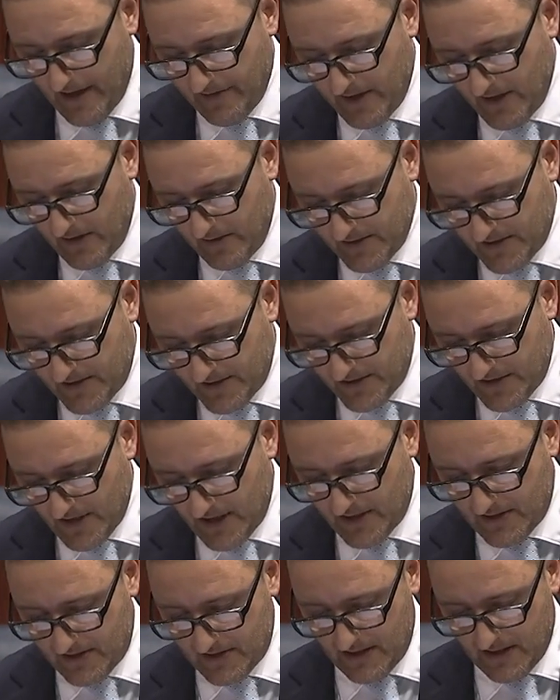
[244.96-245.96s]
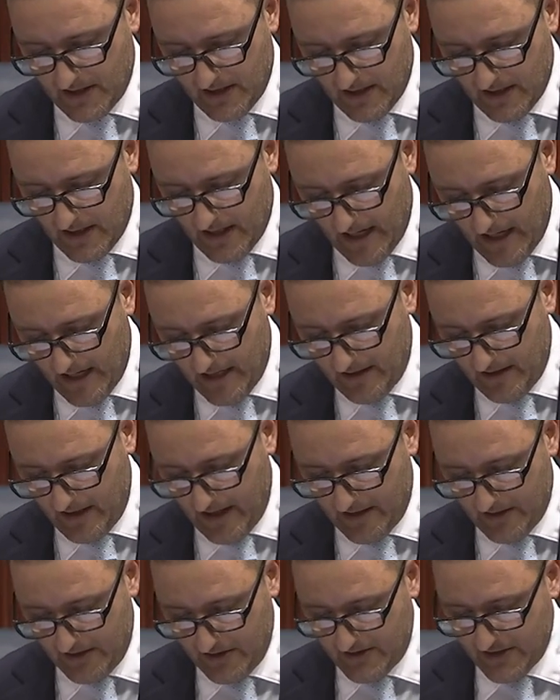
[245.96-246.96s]
and there is just, uh,
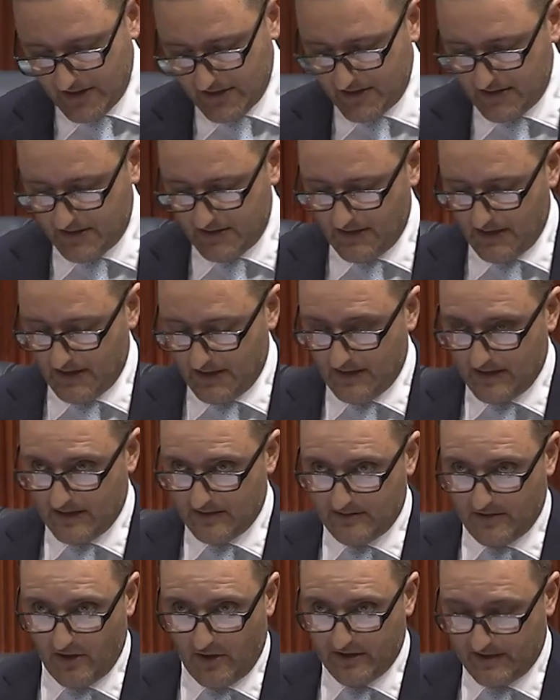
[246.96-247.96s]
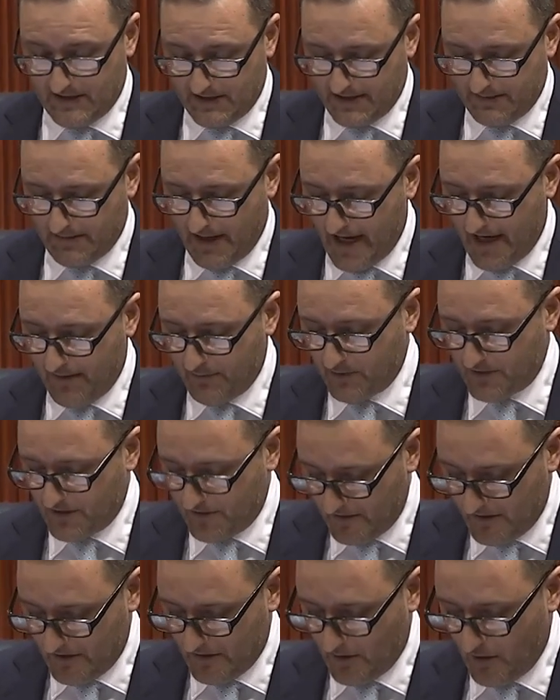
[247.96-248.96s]
and you just don't able
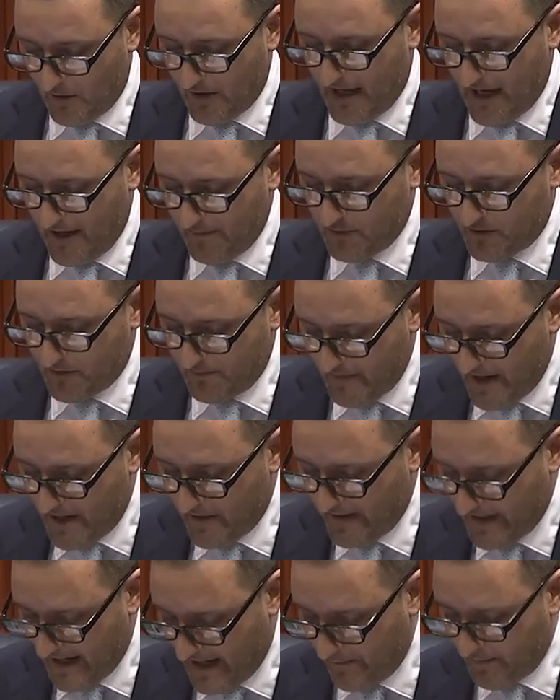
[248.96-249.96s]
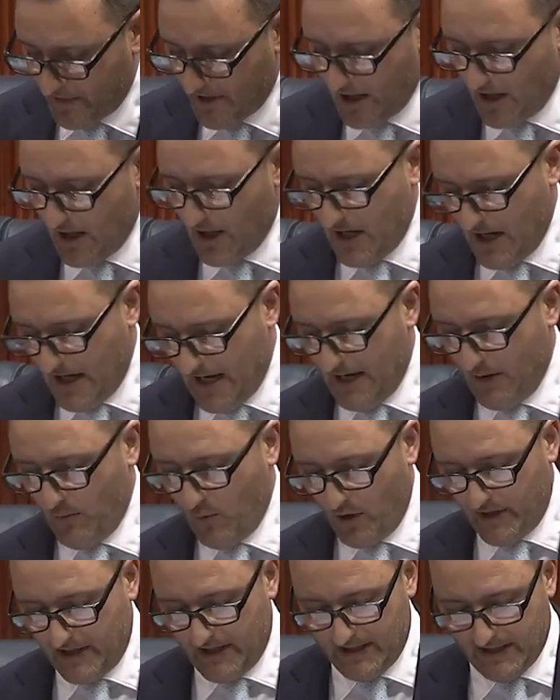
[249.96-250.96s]
to, you're not able to marry up uh,
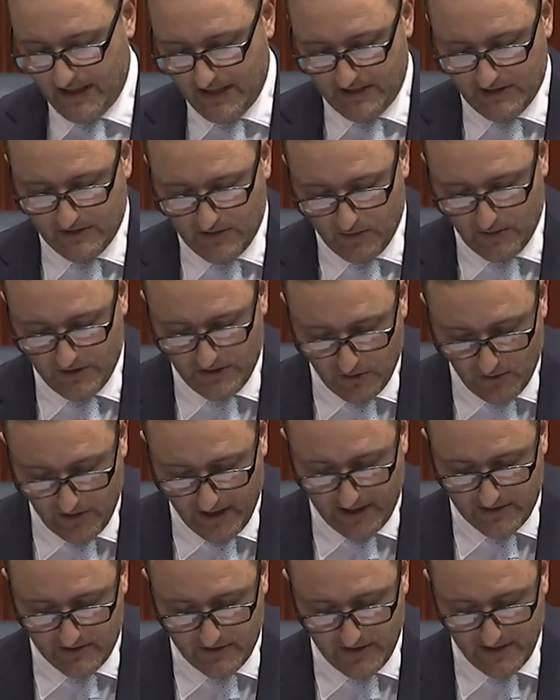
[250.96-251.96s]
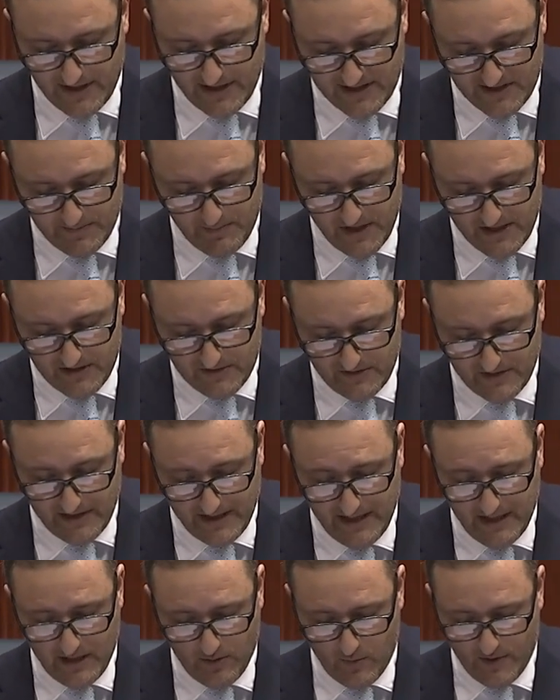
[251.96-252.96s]
what you need to do in your electorate,
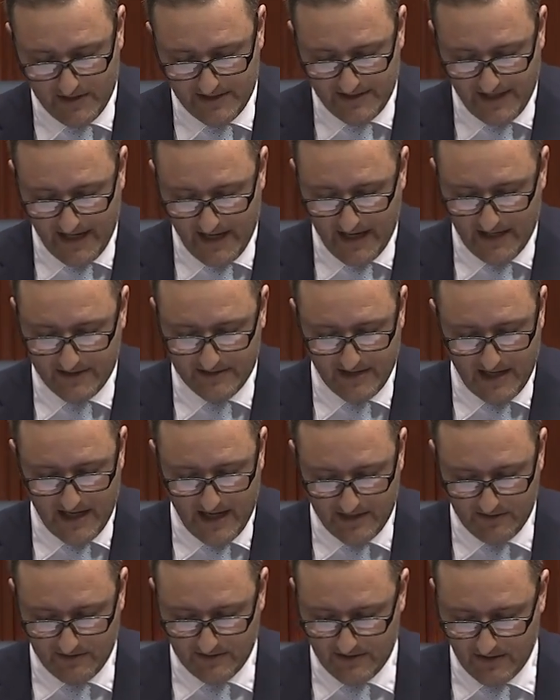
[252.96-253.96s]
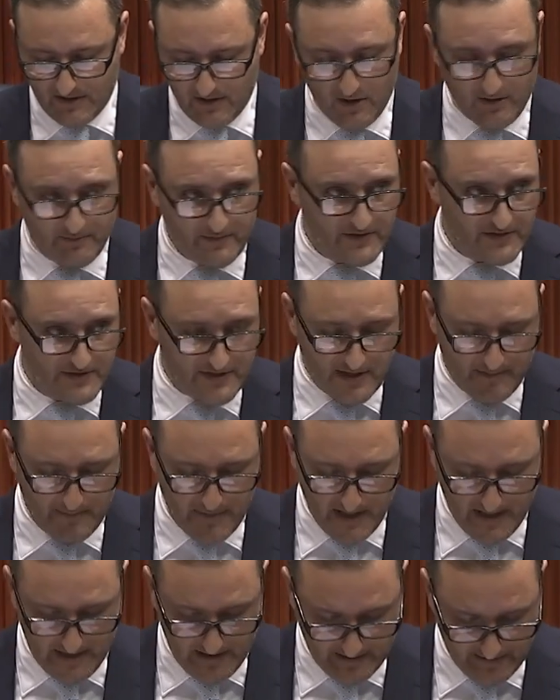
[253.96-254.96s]
especially when towns are hundreds of kilometres
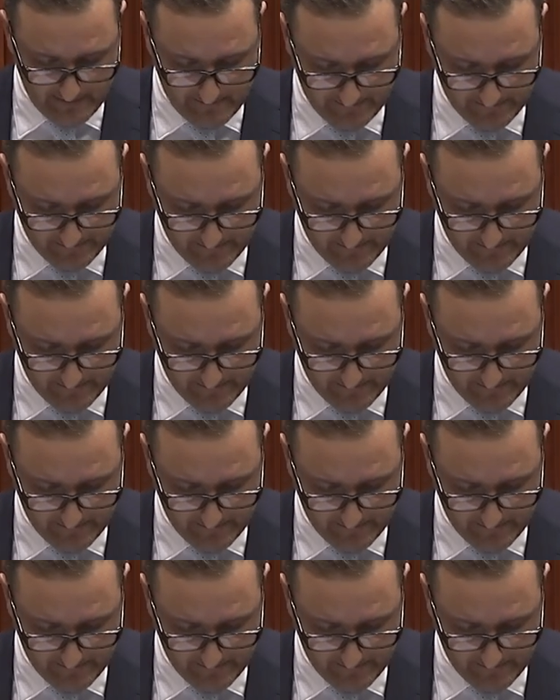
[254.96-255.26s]
apart.